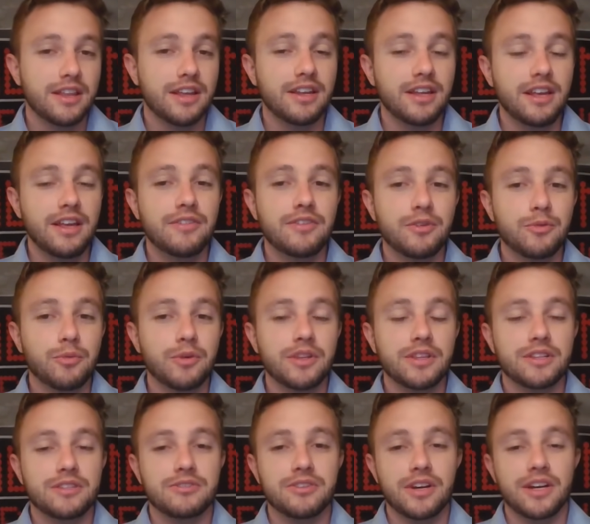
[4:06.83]
that even when
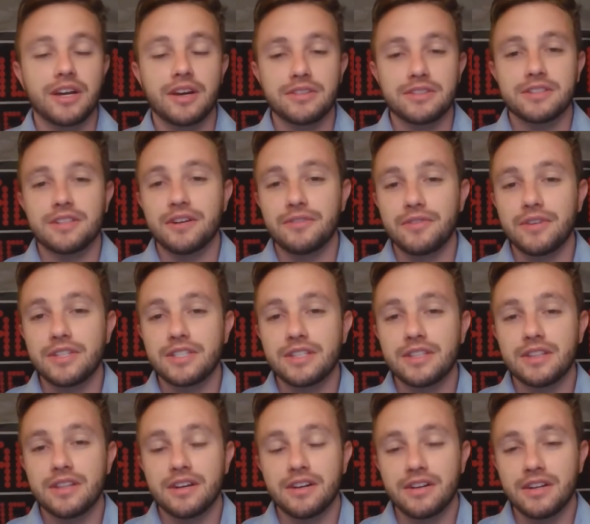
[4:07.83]
the strikeout stuff
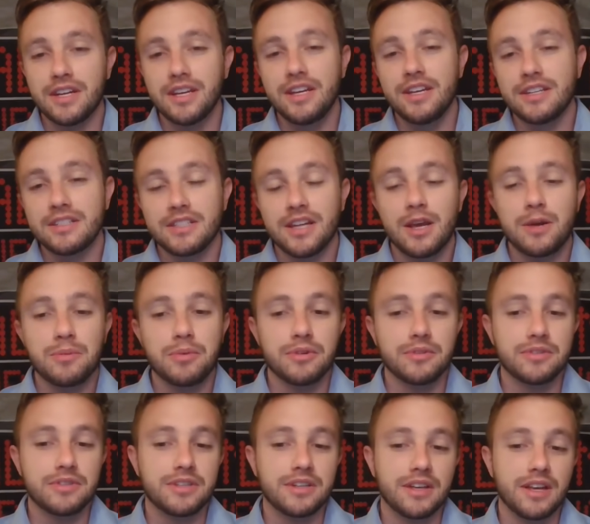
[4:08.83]
isn't there, he is
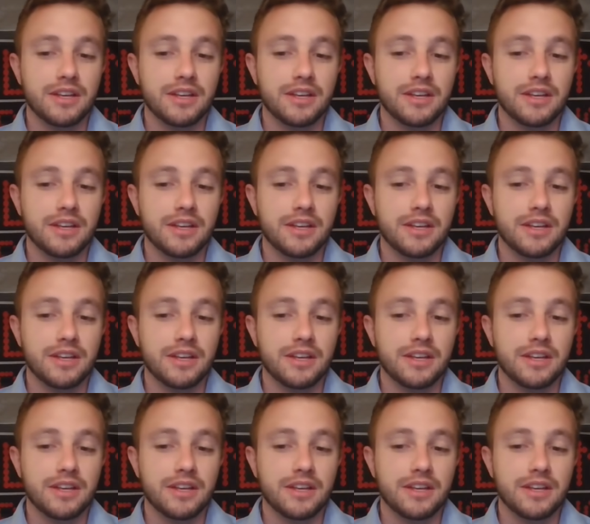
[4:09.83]
able to